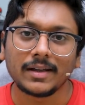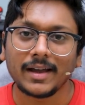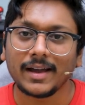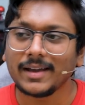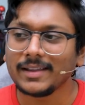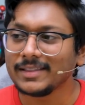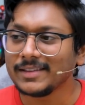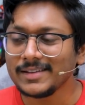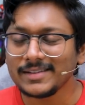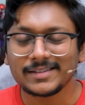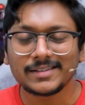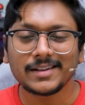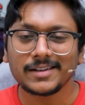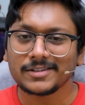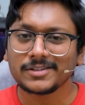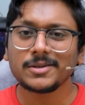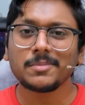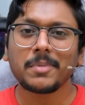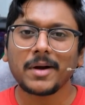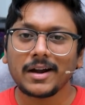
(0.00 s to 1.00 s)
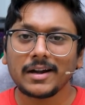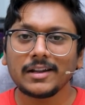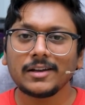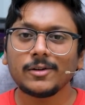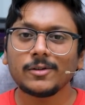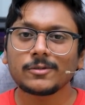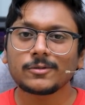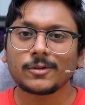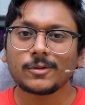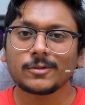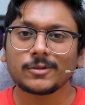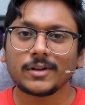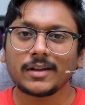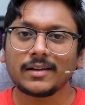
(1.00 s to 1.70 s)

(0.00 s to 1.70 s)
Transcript: and these dust particles also